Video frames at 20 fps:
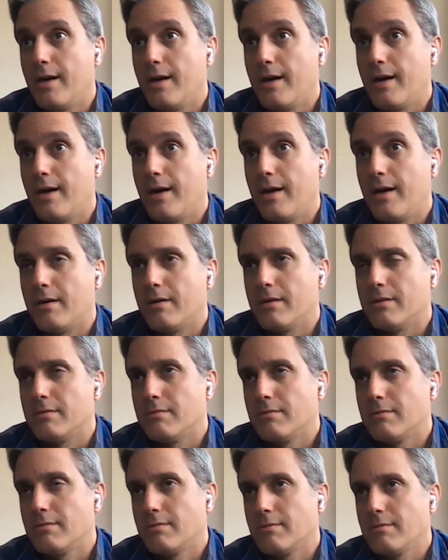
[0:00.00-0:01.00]

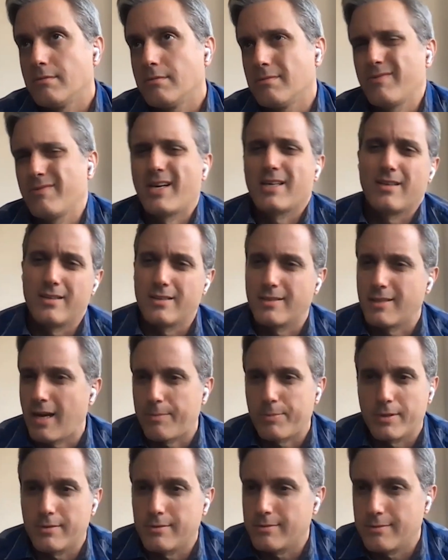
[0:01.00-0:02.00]
frankly, this
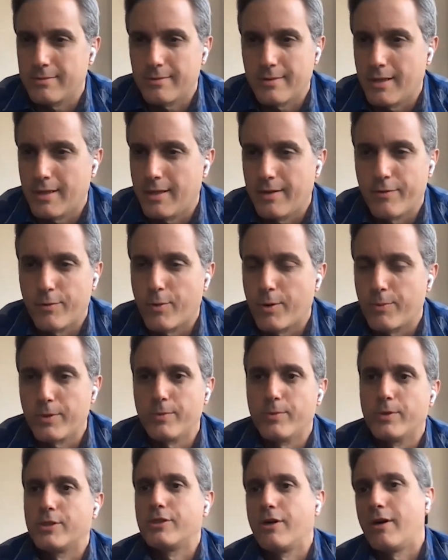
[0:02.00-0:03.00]
happened even
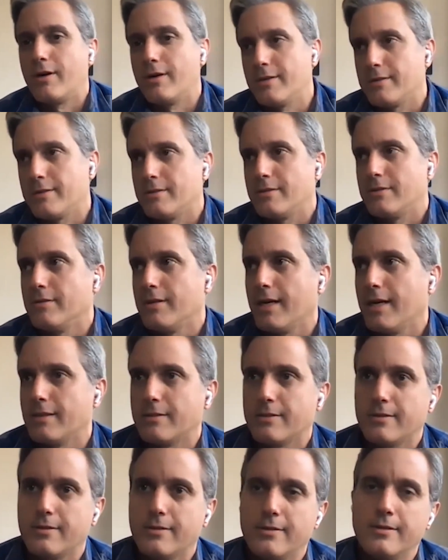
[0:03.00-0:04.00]
when we started in
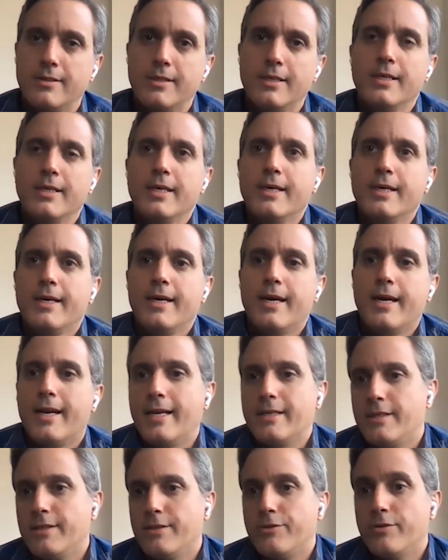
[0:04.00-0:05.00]

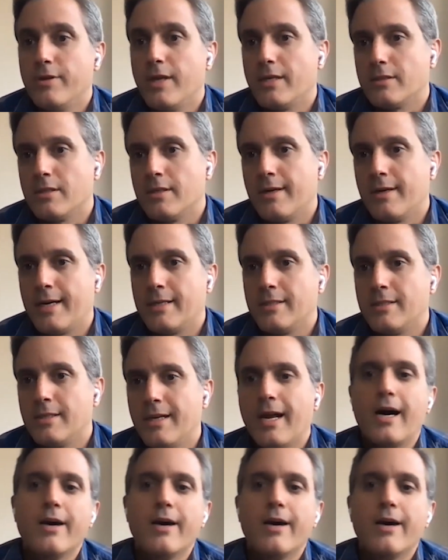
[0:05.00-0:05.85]
2018, 2019.